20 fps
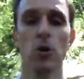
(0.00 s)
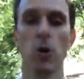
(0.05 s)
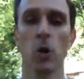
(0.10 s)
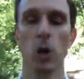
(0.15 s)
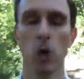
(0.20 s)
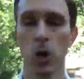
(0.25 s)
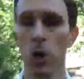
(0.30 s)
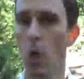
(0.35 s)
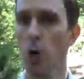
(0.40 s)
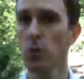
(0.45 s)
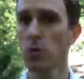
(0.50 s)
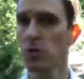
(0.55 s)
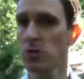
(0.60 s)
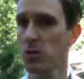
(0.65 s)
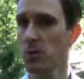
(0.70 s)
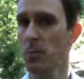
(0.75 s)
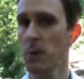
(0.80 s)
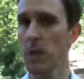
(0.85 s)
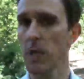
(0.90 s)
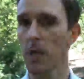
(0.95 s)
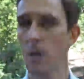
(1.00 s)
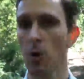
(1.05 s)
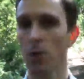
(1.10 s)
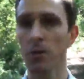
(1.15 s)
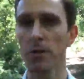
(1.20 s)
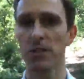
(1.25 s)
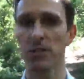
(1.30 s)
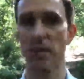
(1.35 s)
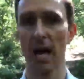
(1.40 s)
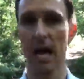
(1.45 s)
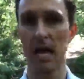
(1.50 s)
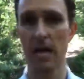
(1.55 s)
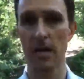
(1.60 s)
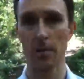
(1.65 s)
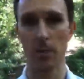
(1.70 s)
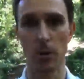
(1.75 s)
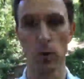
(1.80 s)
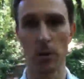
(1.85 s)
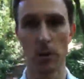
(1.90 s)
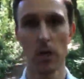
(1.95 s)
close to being on the
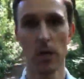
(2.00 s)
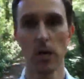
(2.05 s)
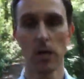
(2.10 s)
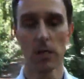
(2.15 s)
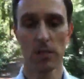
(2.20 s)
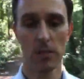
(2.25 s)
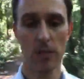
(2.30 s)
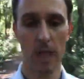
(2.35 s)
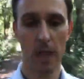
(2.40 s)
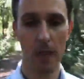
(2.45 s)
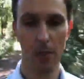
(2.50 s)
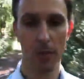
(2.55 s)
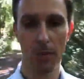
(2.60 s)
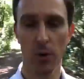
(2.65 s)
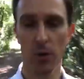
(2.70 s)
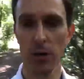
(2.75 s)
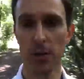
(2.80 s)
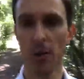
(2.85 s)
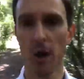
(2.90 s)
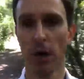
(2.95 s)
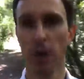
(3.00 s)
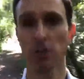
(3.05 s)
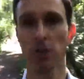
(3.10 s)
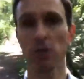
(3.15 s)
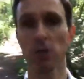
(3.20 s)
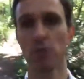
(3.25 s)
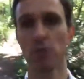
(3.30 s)
table. So that pretty much